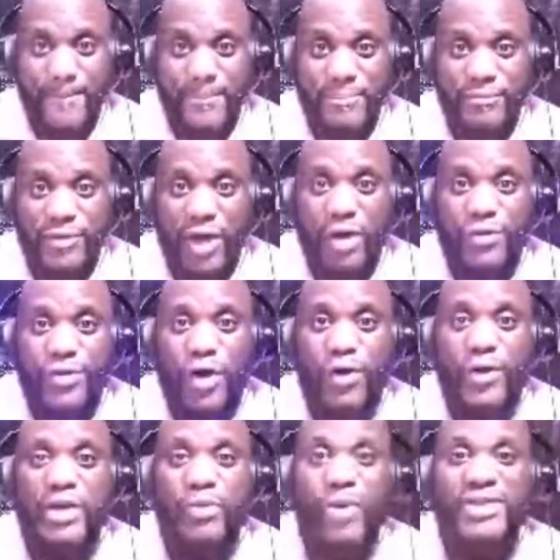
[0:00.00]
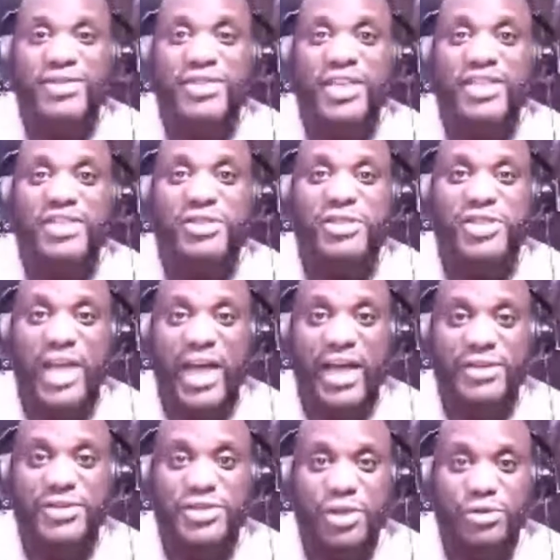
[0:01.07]
although he wants his
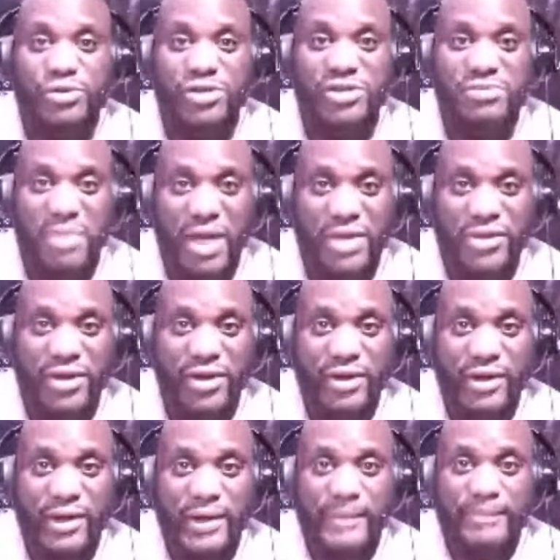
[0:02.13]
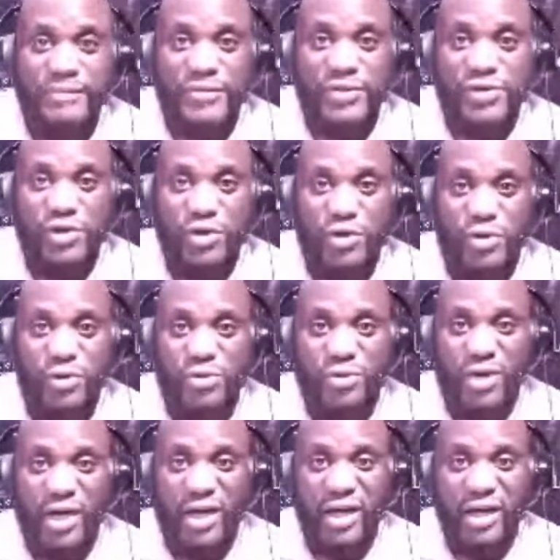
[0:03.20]
children's mother to
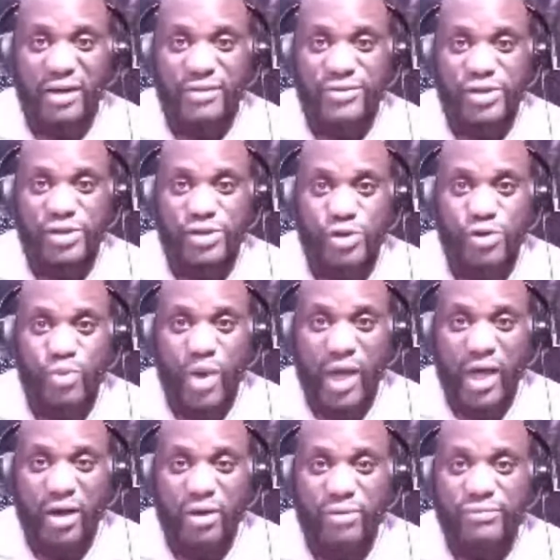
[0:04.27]
do well,